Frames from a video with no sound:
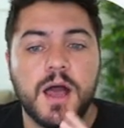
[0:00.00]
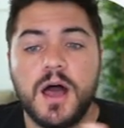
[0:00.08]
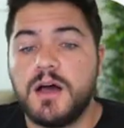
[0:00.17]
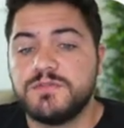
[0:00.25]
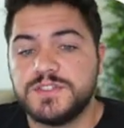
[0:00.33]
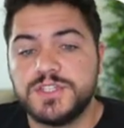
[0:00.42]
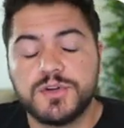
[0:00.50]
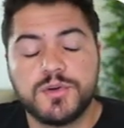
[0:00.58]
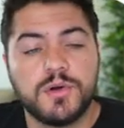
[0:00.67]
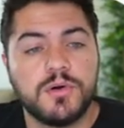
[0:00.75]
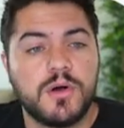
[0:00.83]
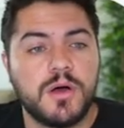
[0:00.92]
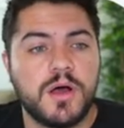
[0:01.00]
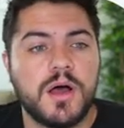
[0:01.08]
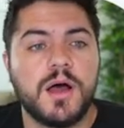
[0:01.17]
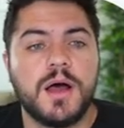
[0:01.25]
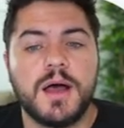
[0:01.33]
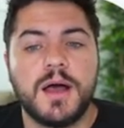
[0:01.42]
Auth0
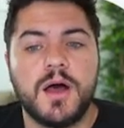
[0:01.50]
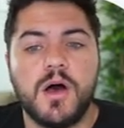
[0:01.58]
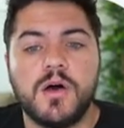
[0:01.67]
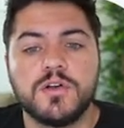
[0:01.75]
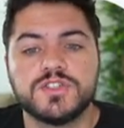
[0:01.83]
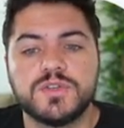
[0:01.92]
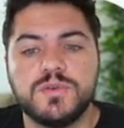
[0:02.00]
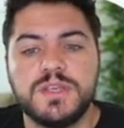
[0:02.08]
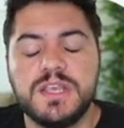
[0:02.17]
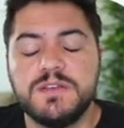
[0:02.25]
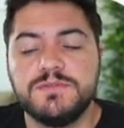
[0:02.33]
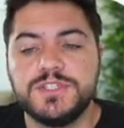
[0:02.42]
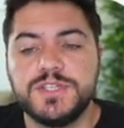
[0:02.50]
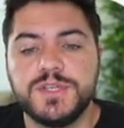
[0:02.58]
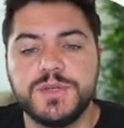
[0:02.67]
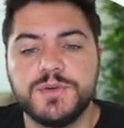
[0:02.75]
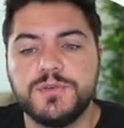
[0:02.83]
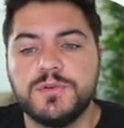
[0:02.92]
uh, also gives
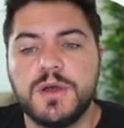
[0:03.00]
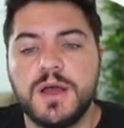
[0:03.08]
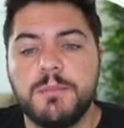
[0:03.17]
you uh,